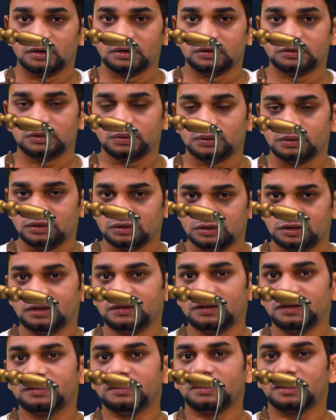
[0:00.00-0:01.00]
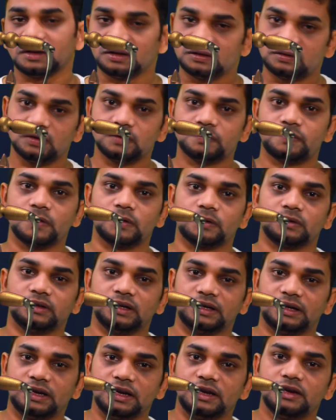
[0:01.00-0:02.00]
So this is the reason for
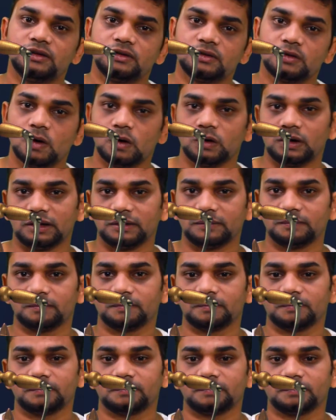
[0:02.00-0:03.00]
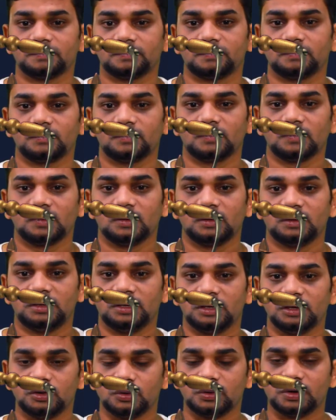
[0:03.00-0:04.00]
the green coating.
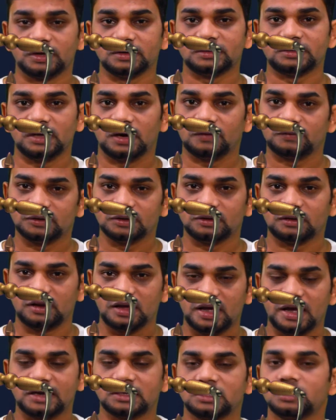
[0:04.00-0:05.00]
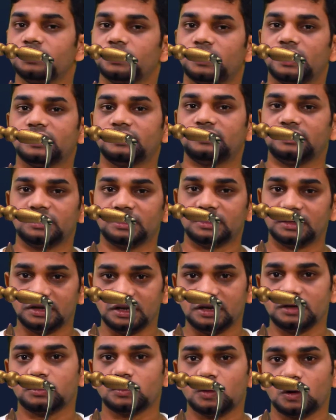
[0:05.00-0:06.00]
Here you can see after the reaction you can see the
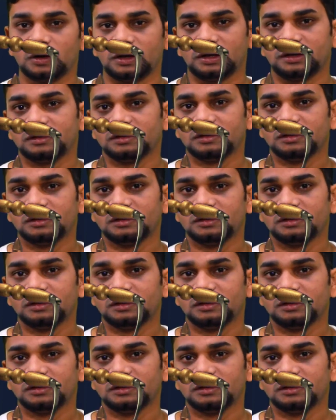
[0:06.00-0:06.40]
green coating.